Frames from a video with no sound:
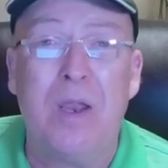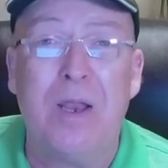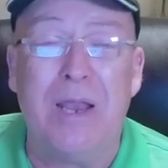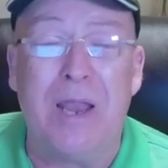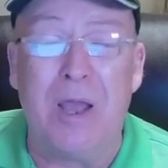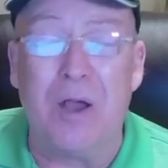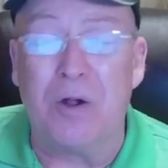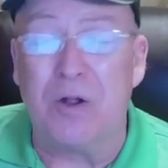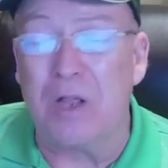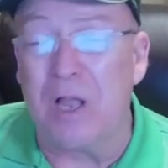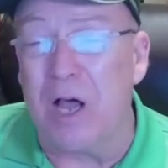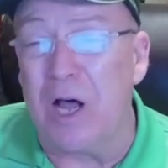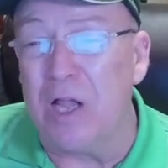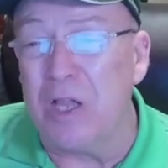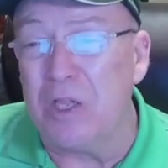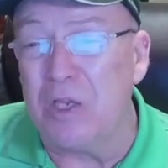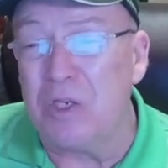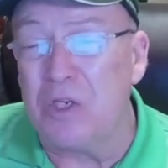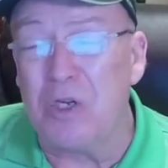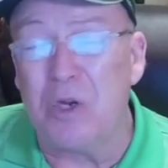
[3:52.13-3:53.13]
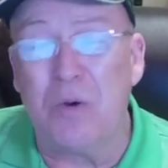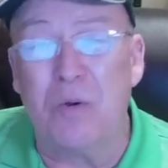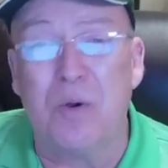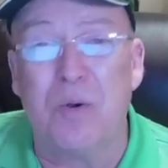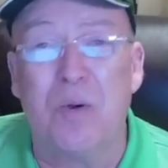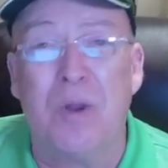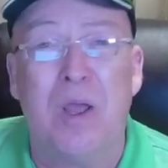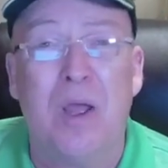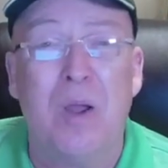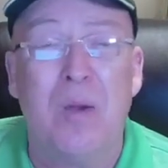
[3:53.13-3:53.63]
now college here
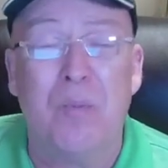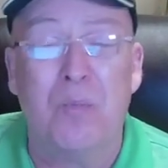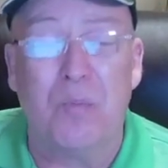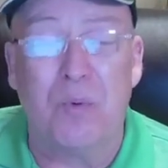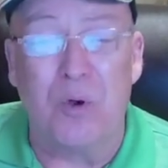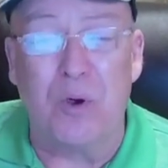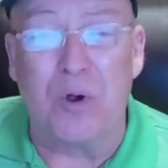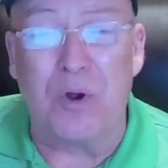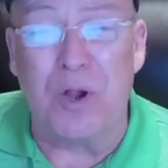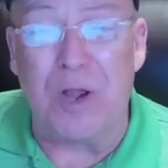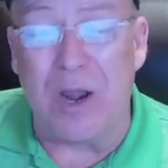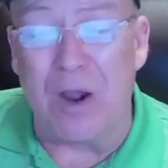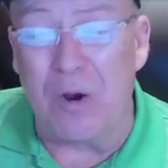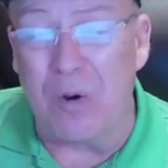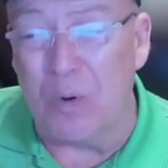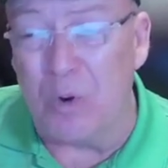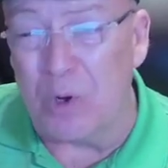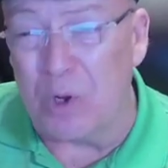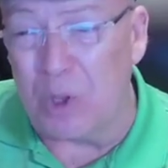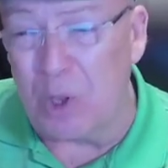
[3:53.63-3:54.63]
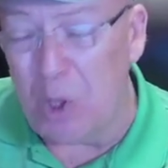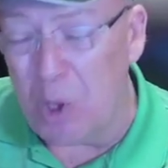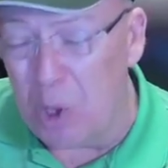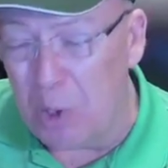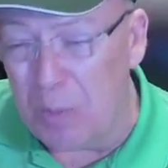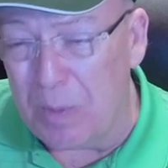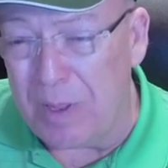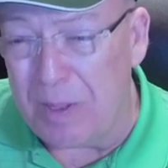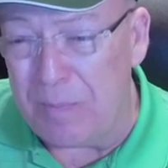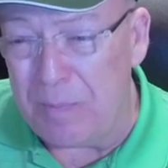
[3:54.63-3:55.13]
in Broken Arrow,
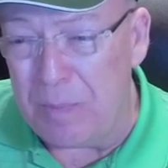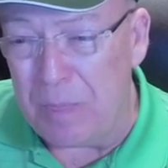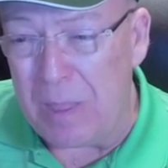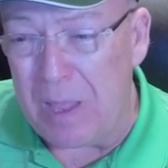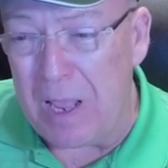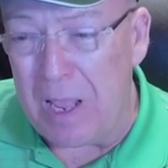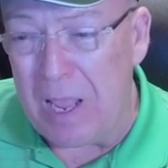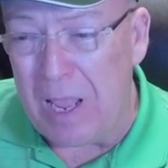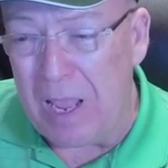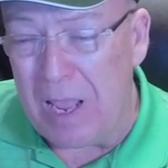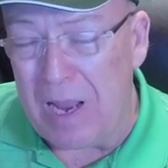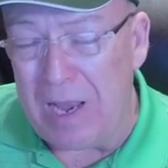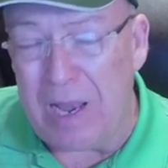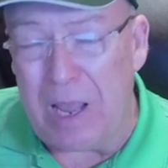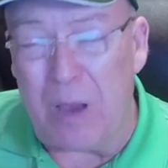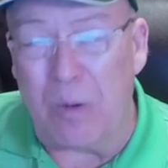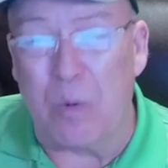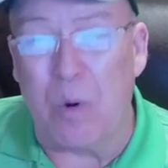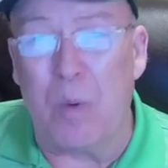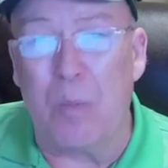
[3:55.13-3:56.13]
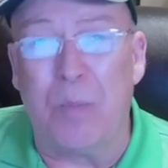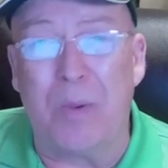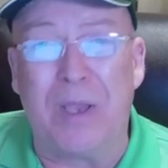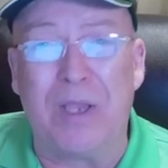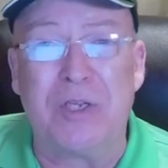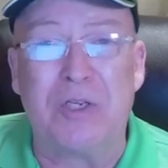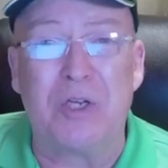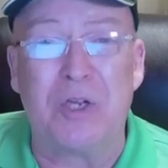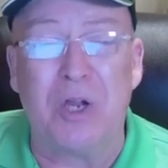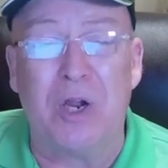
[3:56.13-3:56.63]
Oklahoma. And now we're
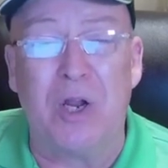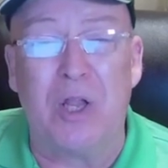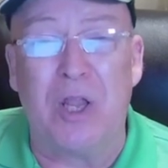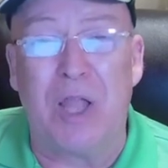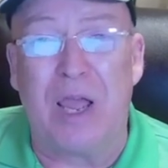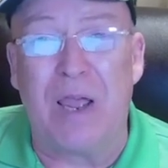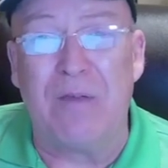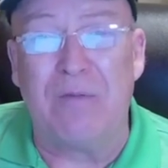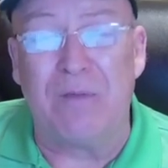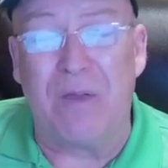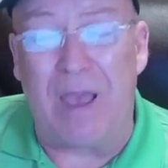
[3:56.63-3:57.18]
basing our life